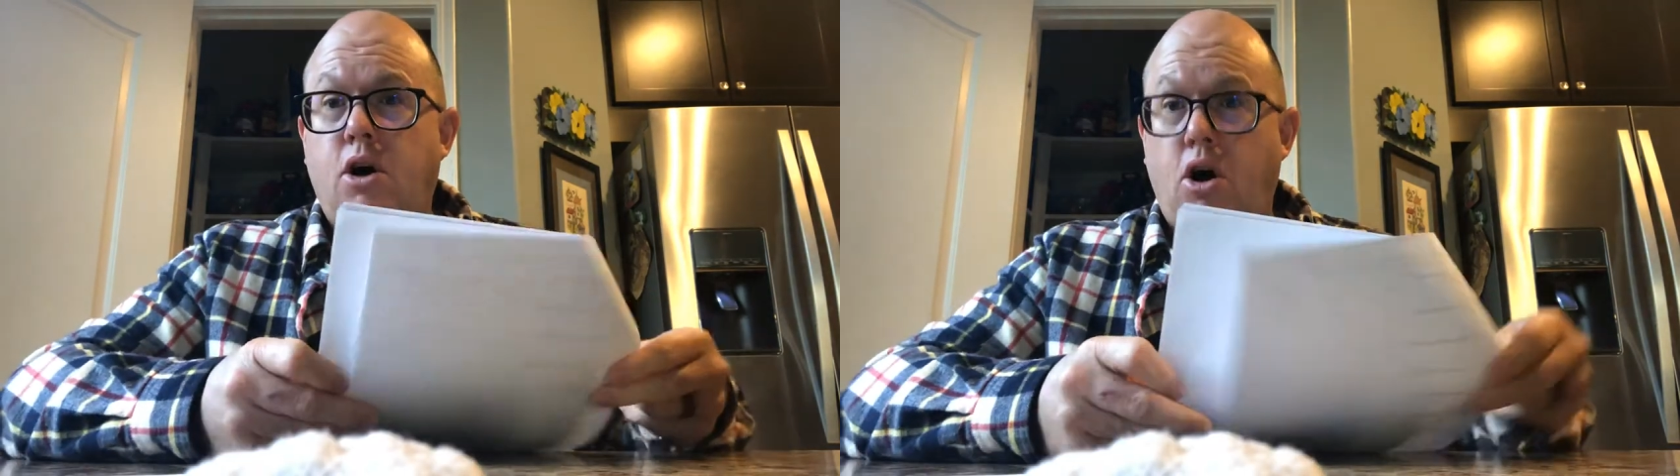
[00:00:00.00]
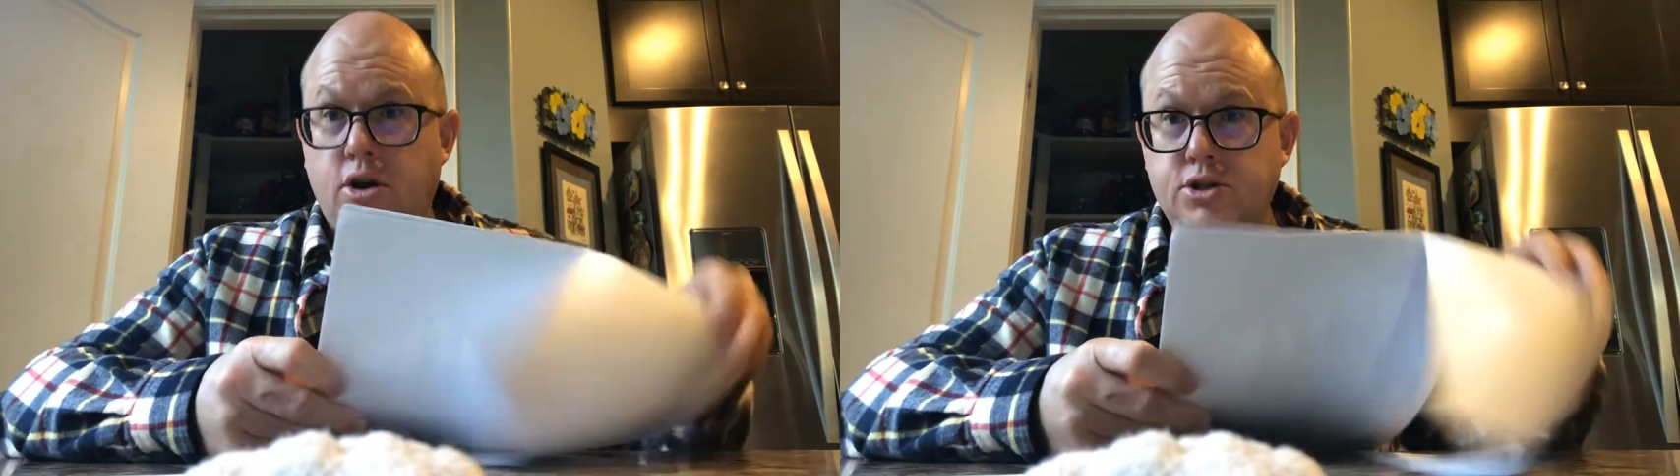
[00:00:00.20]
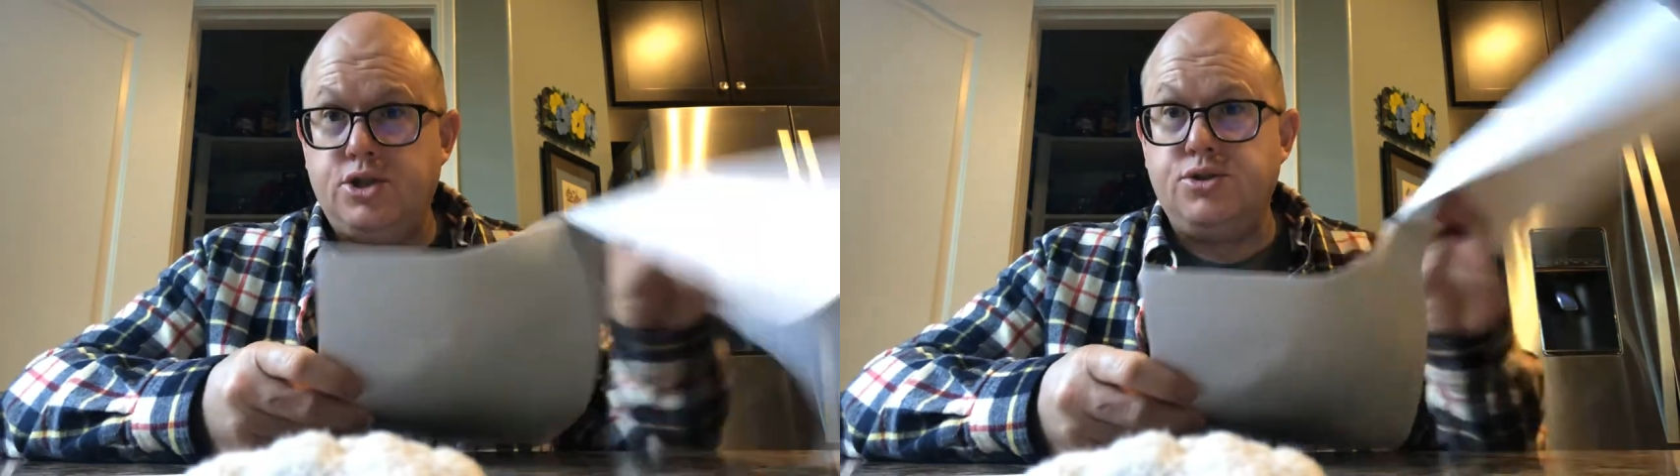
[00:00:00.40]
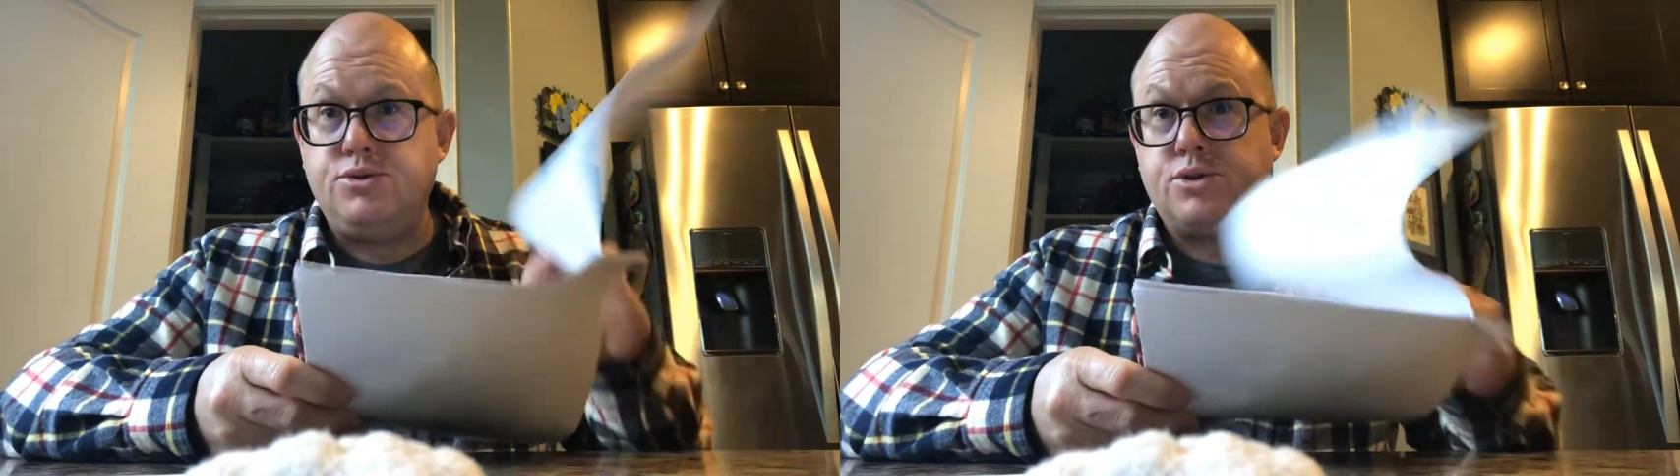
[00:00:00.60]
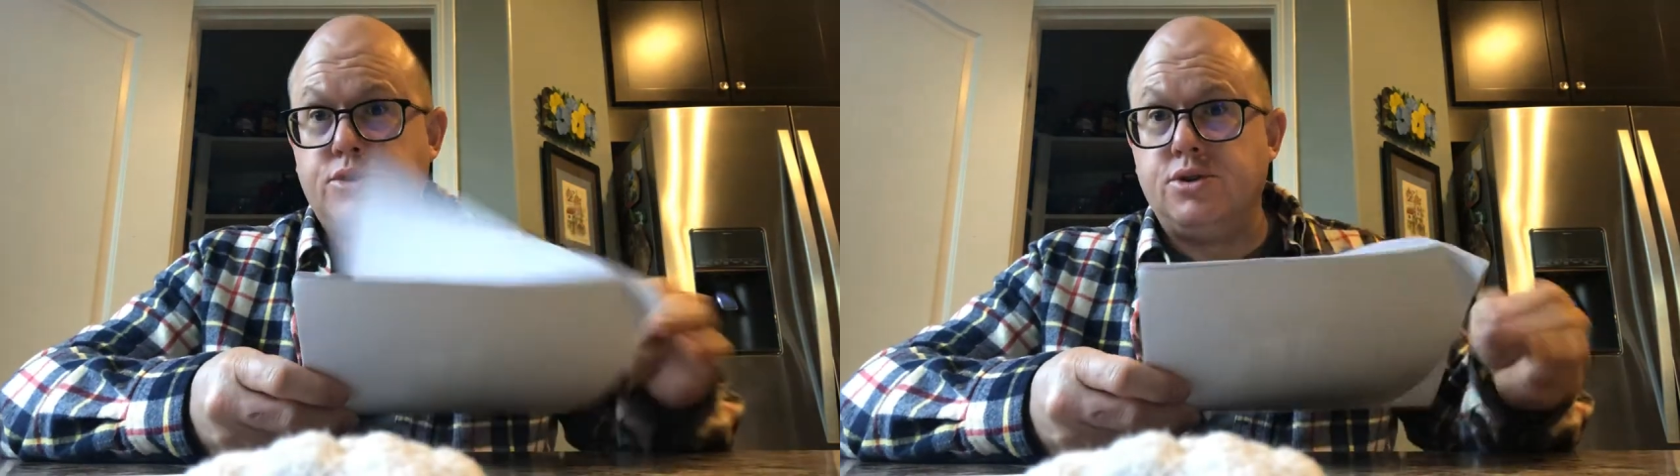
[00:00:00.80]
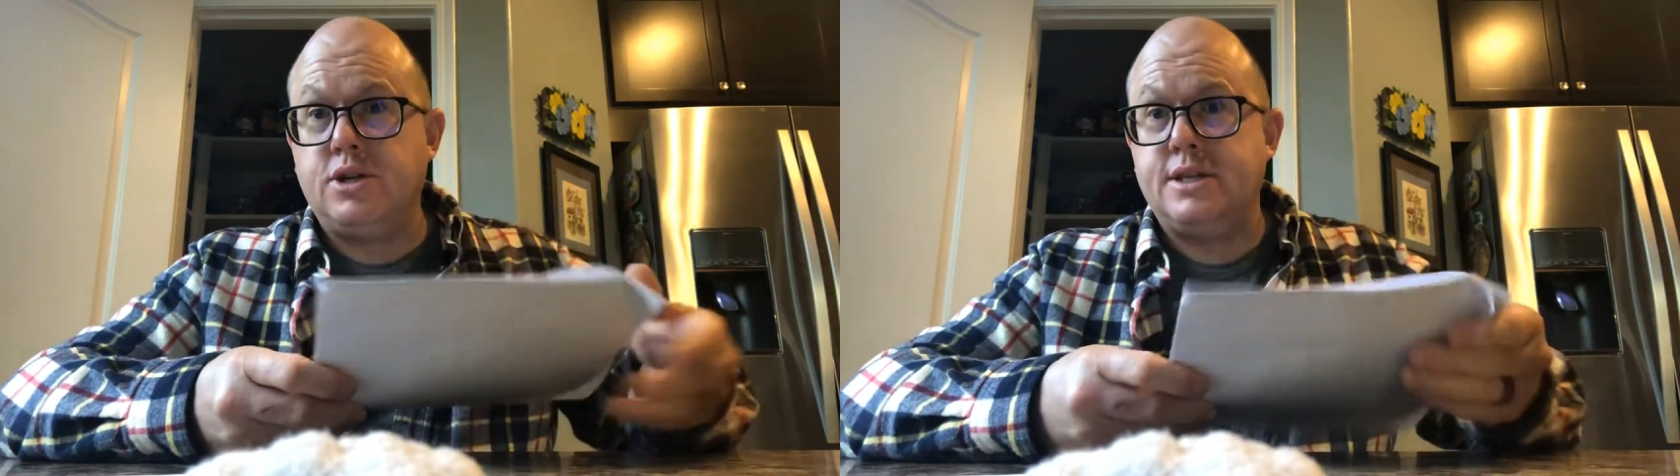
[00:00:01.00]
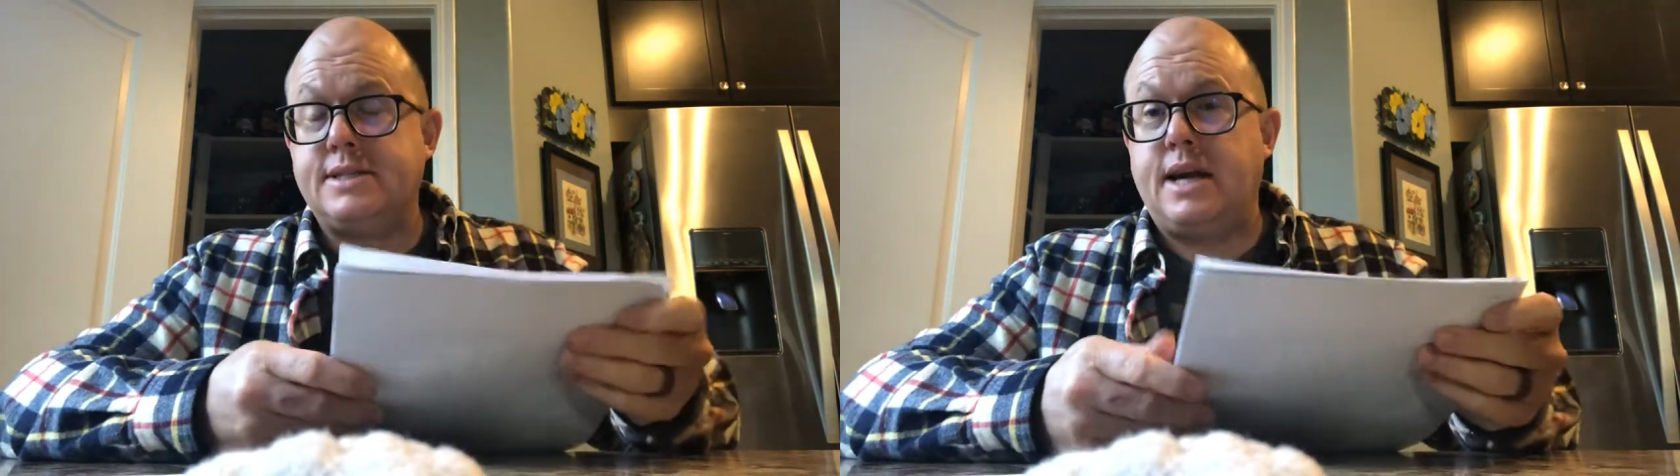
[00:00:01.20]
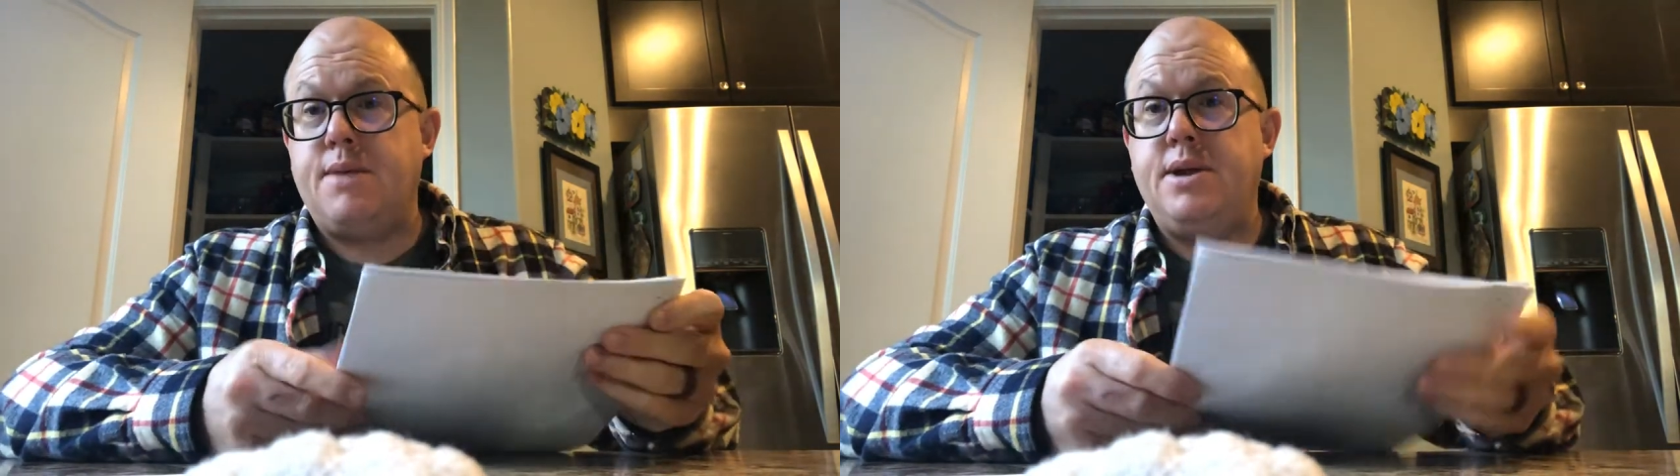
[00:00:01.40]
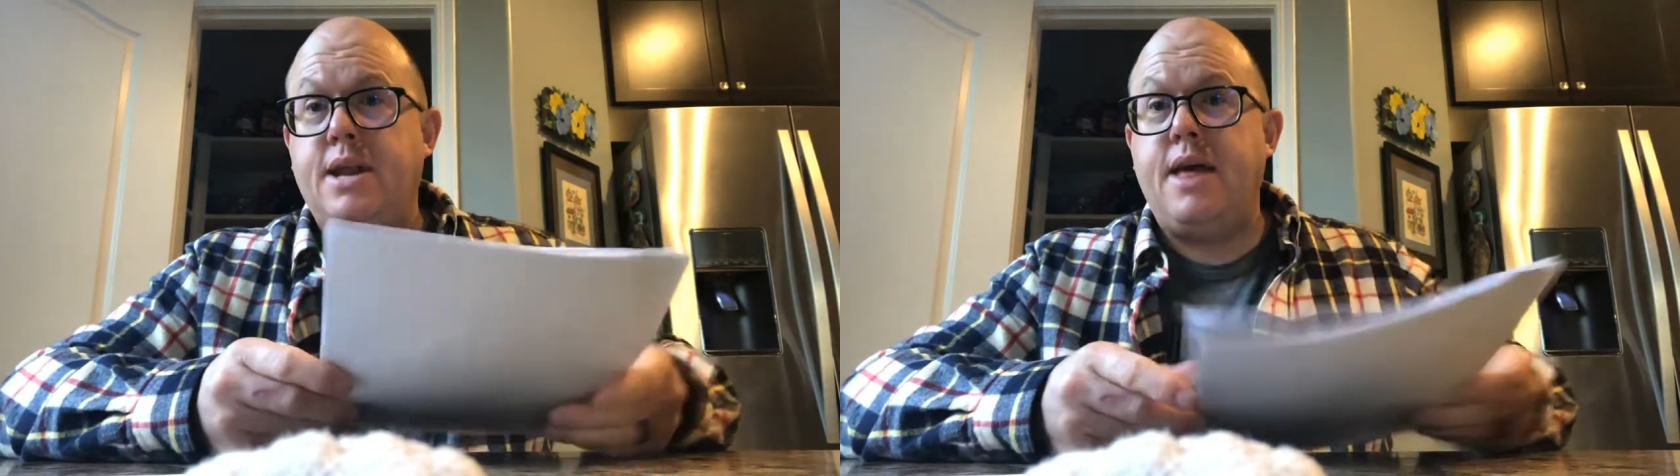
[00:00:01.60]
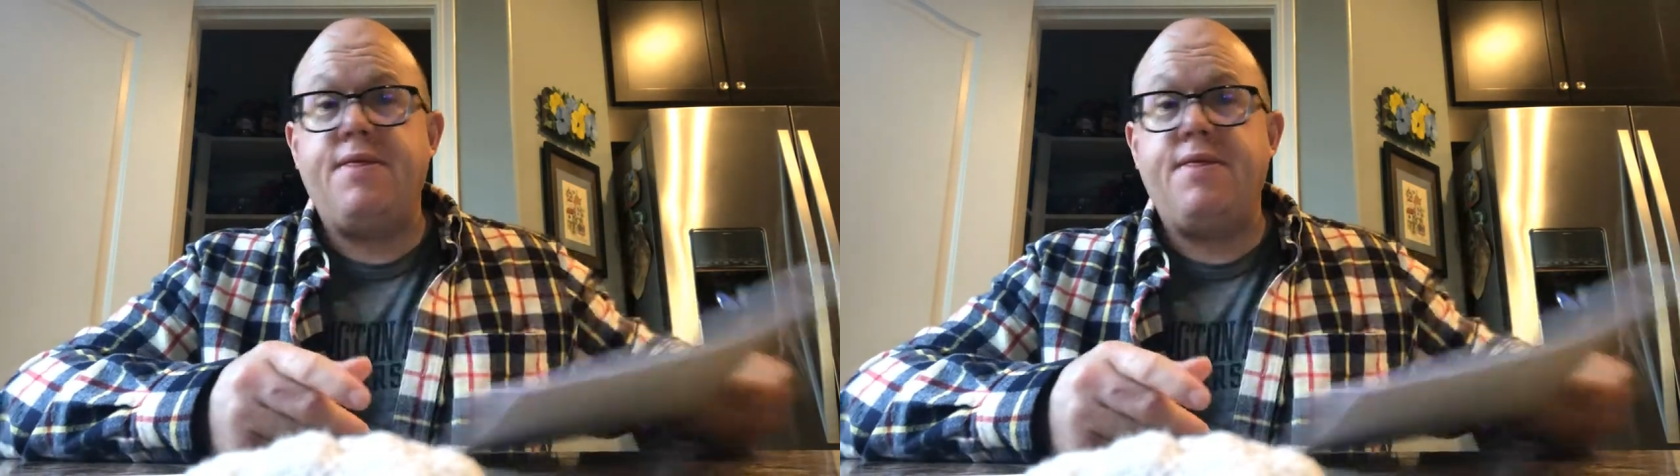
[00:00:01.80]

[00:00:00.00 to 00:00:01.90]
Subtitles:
onto the Google assignment,